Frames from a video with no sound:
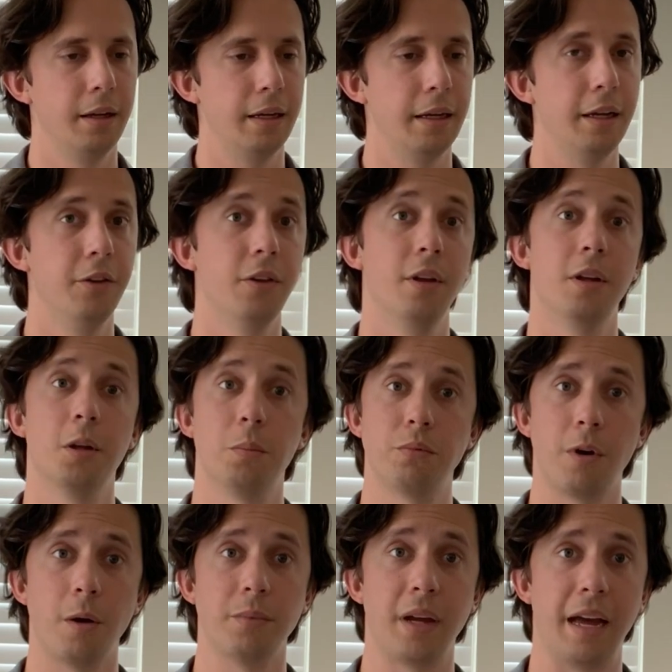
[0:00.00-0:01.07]
In the
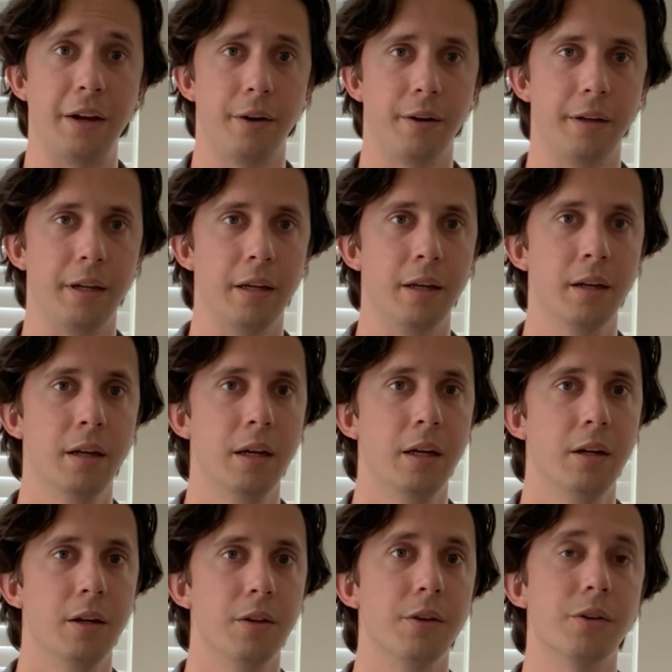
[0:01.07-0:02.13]
prompt hierarchy,
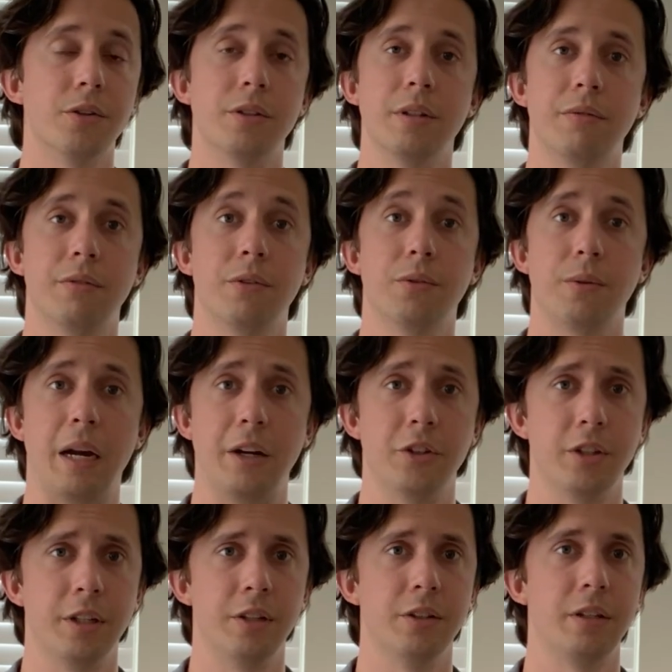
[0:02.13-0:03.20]
there's different
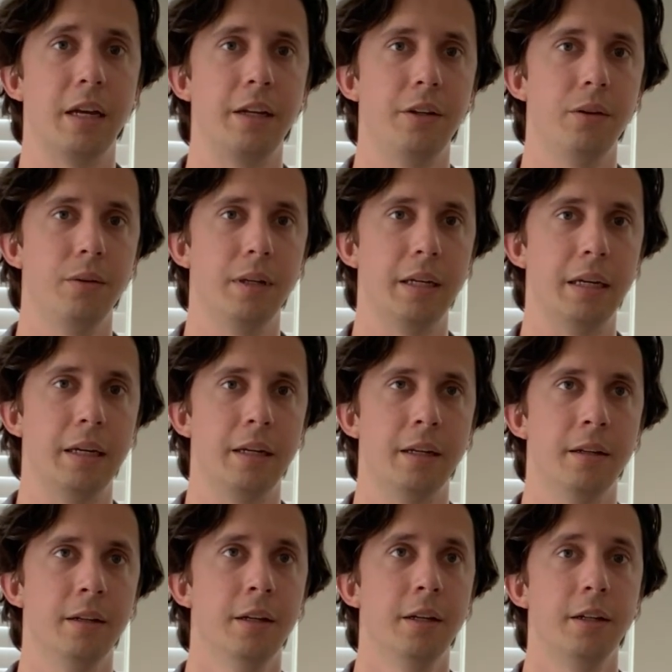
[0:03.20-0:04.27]
directions that you
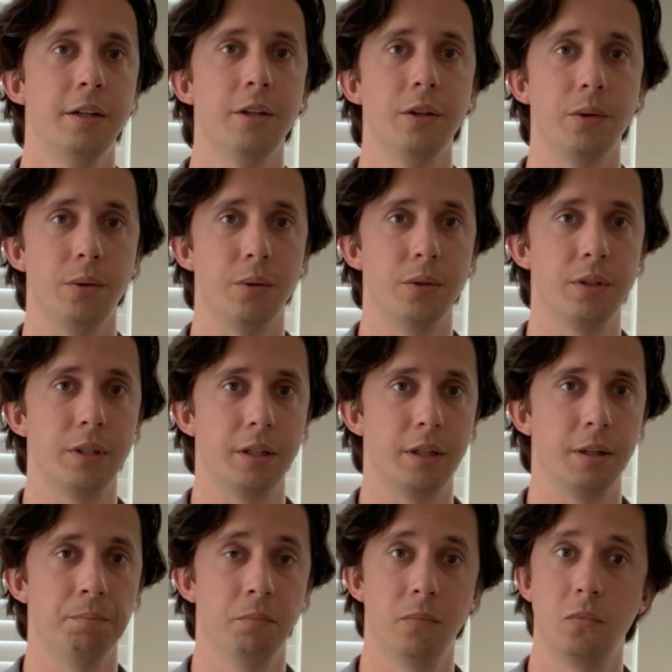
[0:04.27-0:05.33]
can use
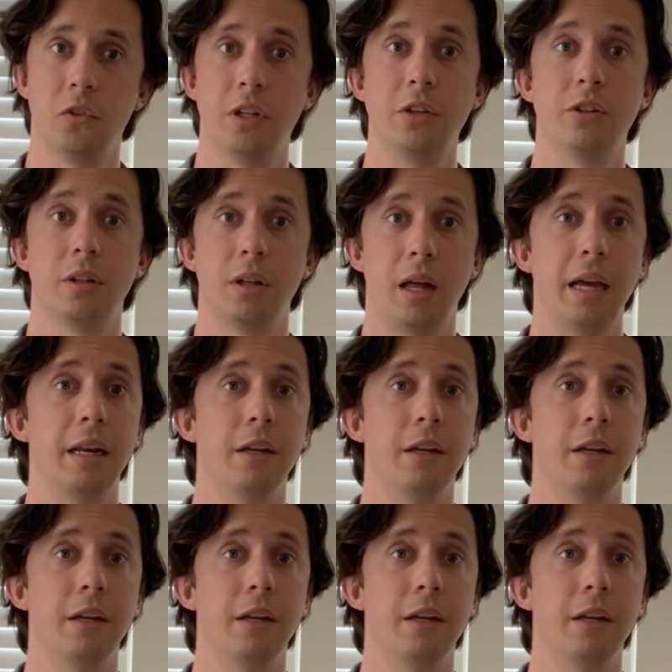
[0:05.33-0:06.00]
to teach a client